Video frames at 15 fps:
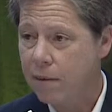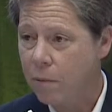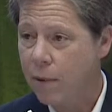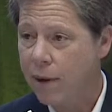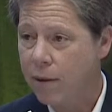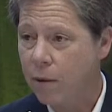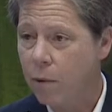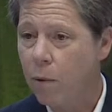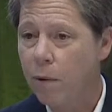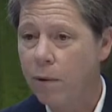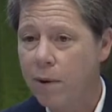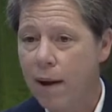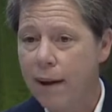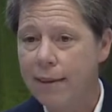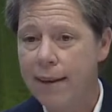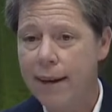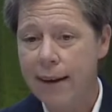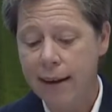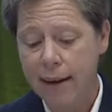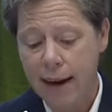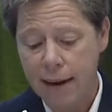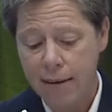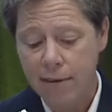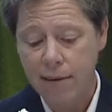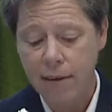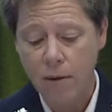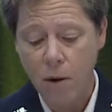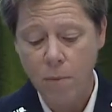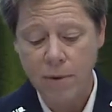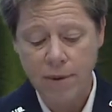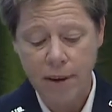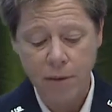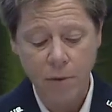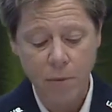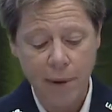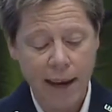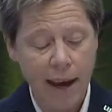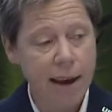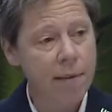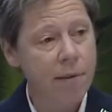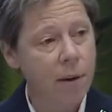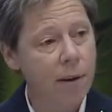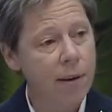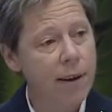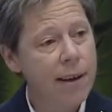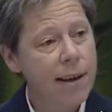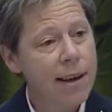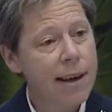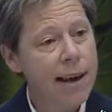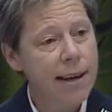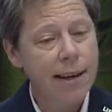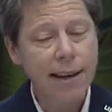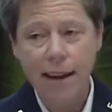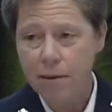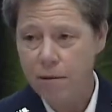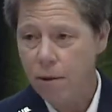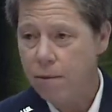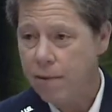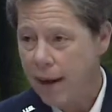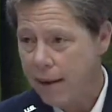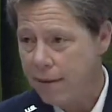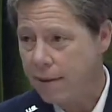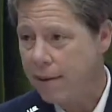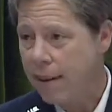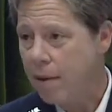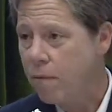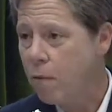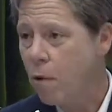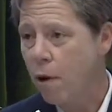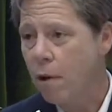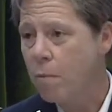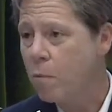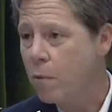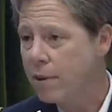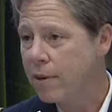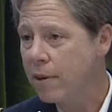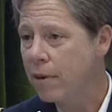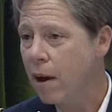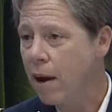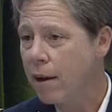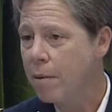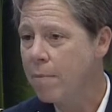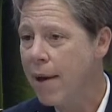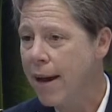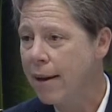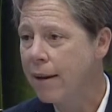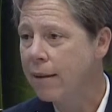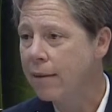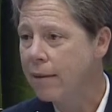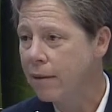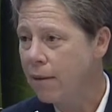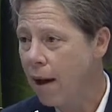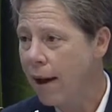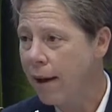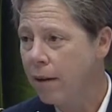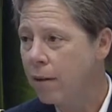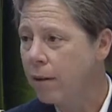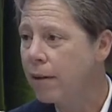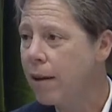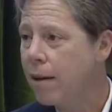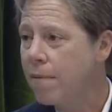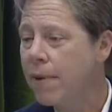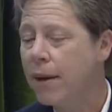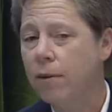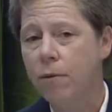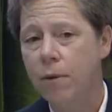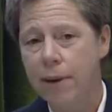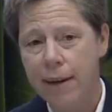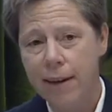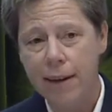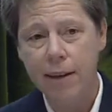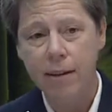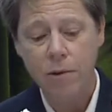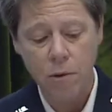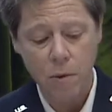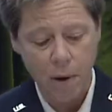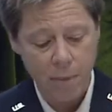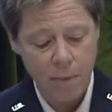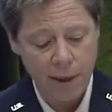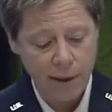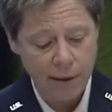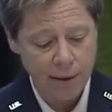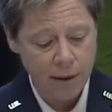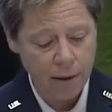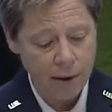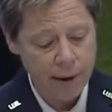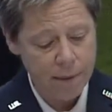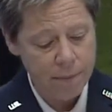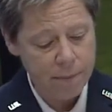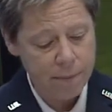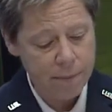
whether or not they engaged in homosexual behavior. And an answer of yes on that form was an automatic denial of entry into our military.